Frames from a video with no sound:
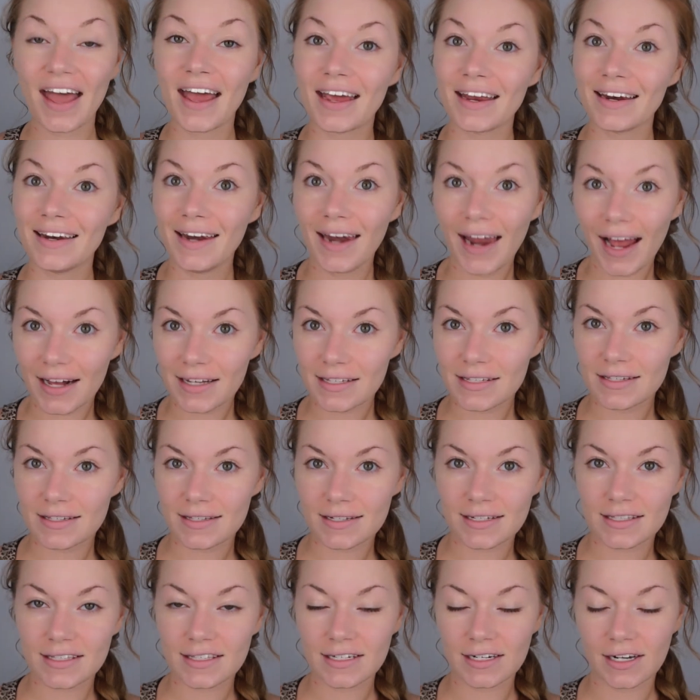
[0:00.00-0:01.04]
next is
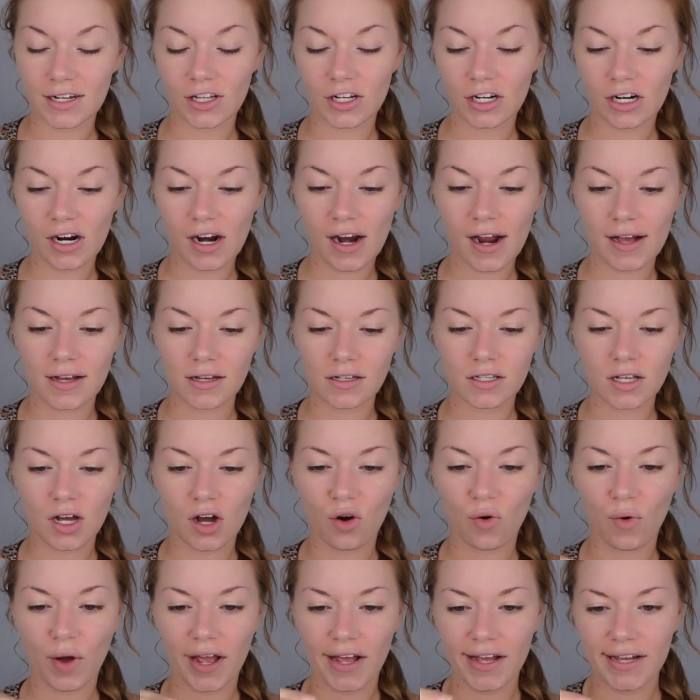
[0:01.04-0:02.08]
concealer, as
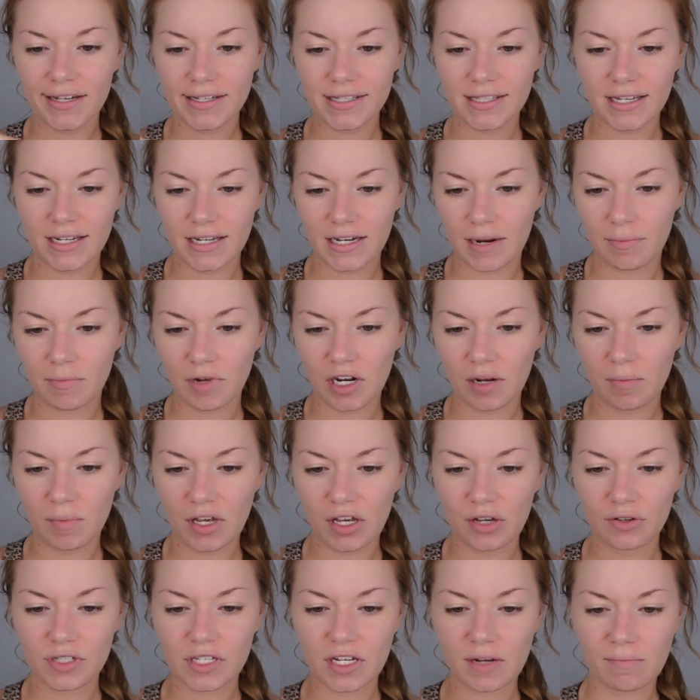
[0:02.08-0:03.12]
always, and I'm going to be
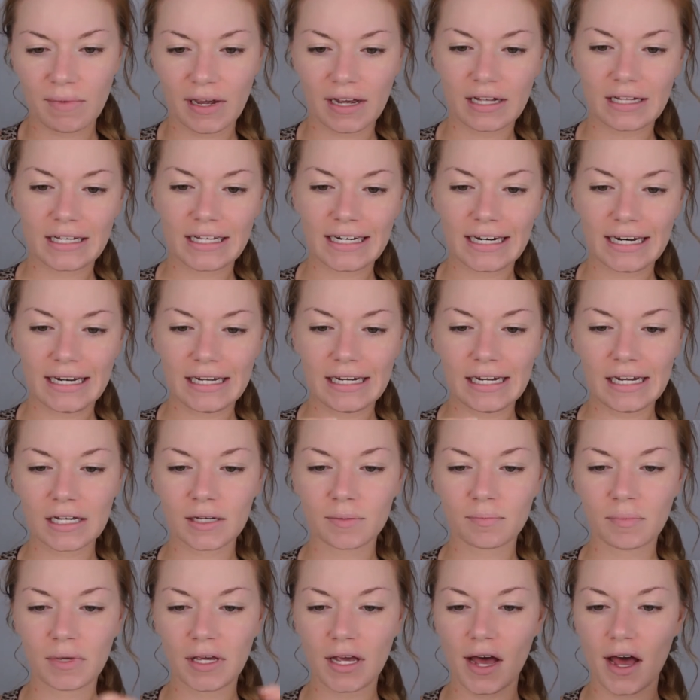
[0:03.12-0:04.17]
using my Clinique
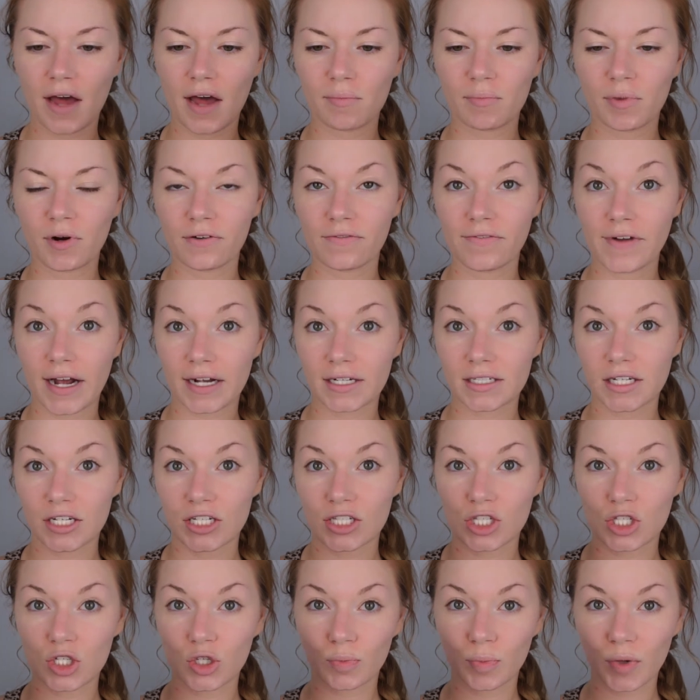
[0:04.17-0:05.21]
Beyond Perfecting
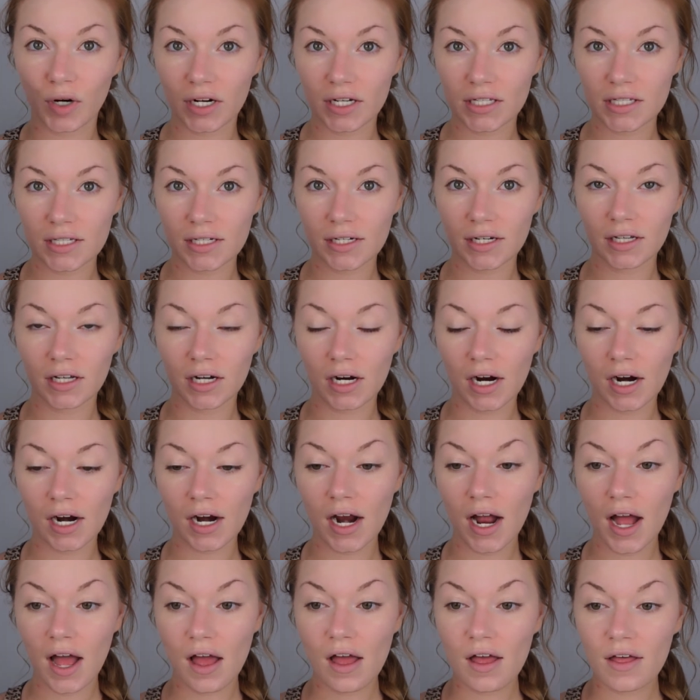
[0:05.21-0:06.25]
Super Concealer.
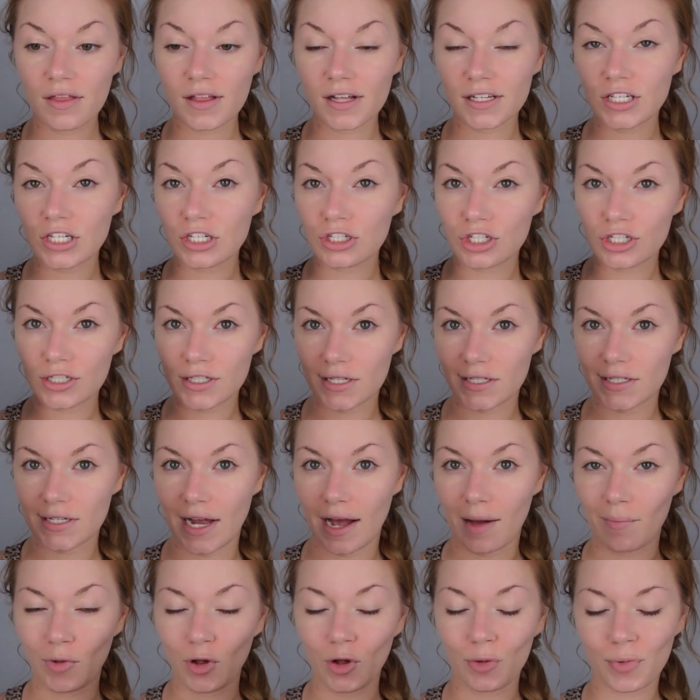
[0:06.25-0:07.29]
This is just a
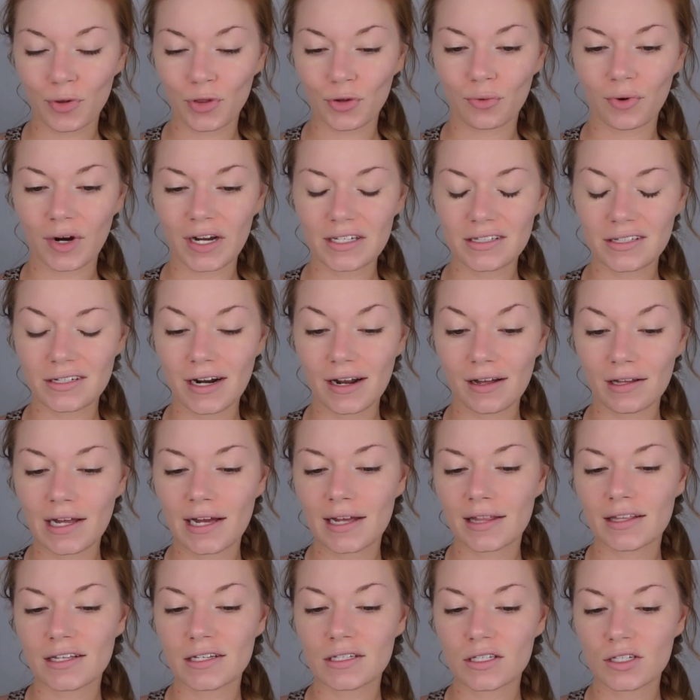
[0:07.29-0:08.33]
sample, but the reason I like
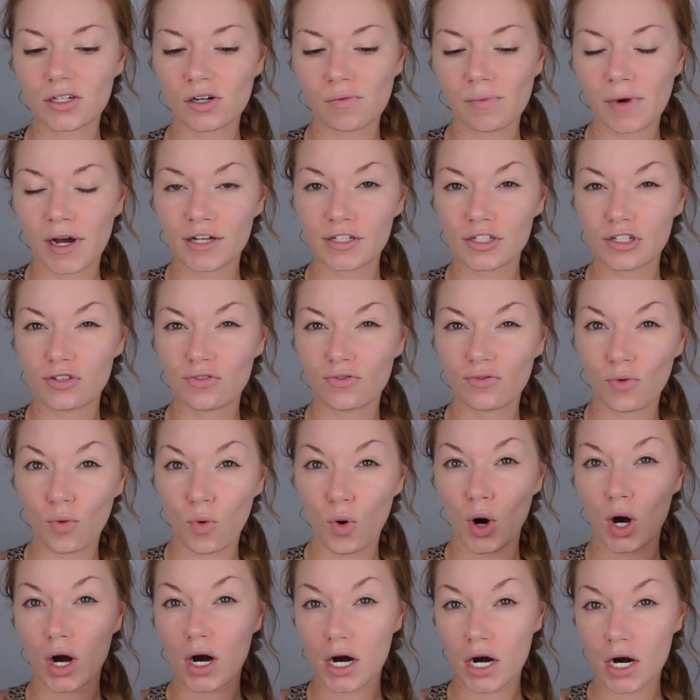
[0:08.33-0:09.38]
this so much
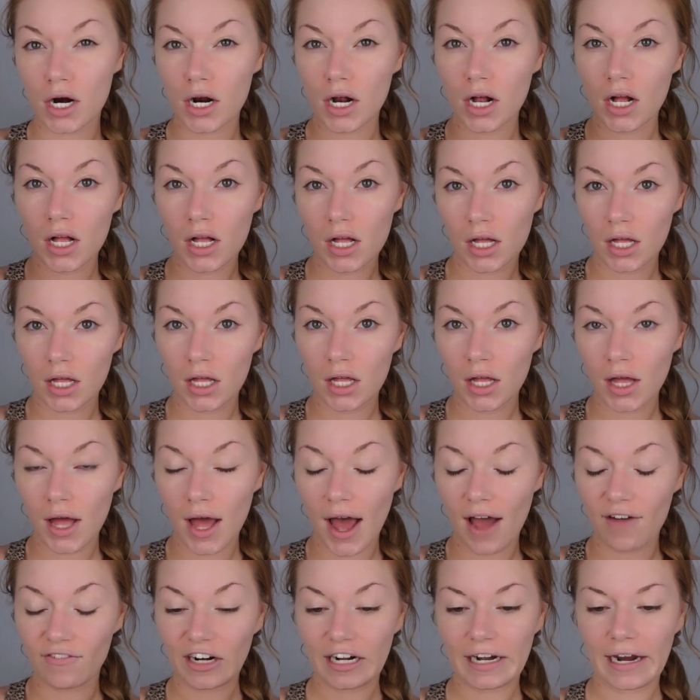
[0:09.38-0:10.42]
for
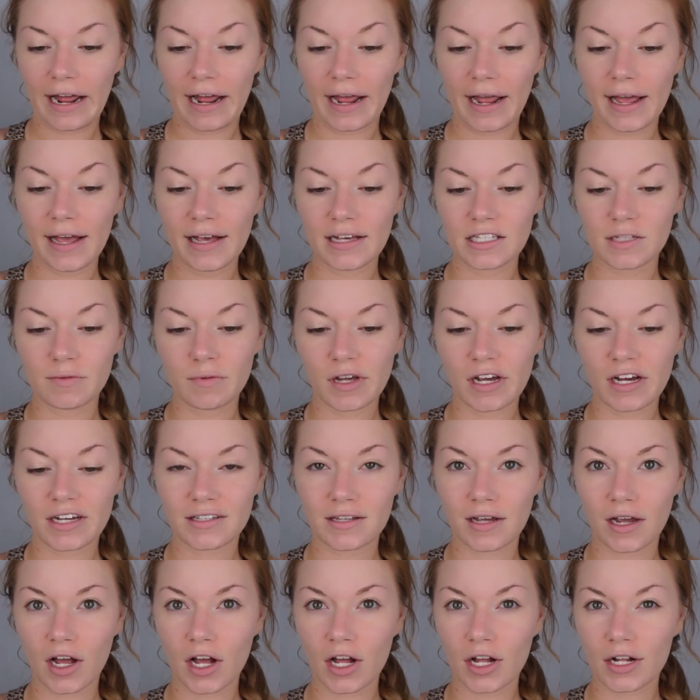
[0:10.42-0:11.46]
every day is because
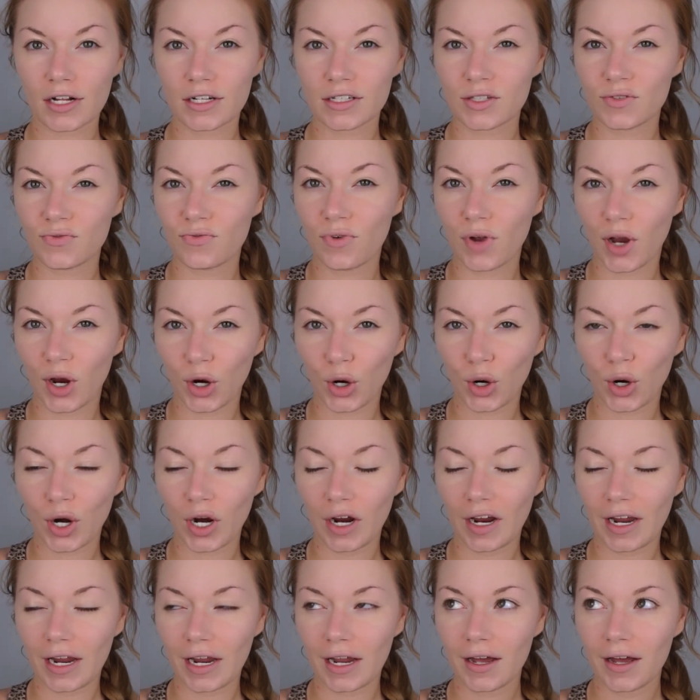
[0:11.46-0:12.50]
it's
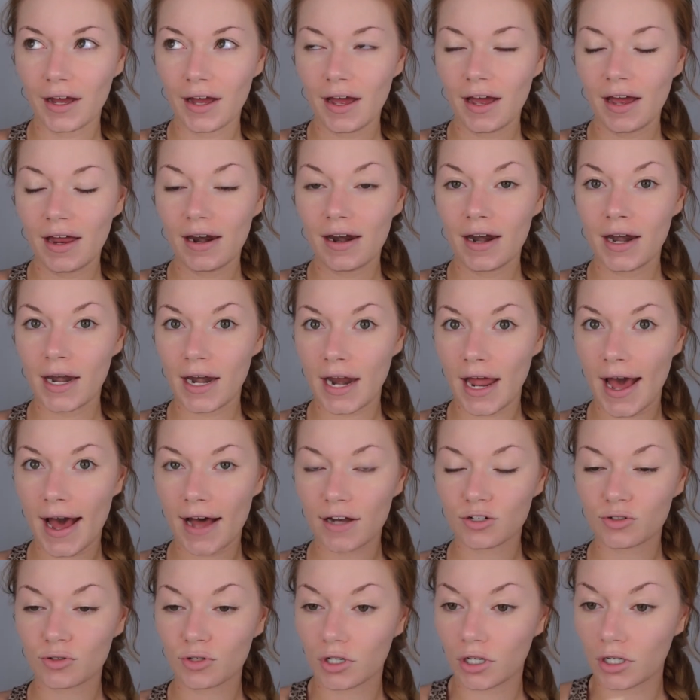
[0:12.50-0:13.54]
very
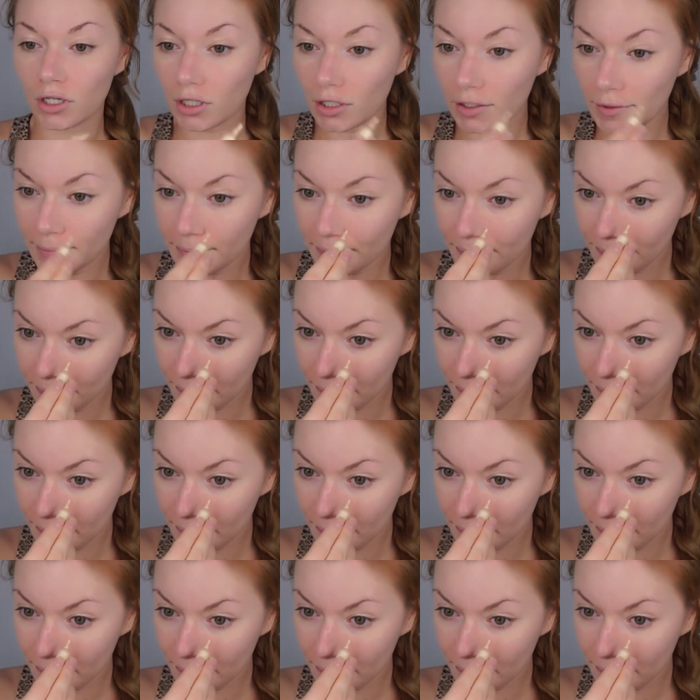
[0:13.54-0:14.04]
natural.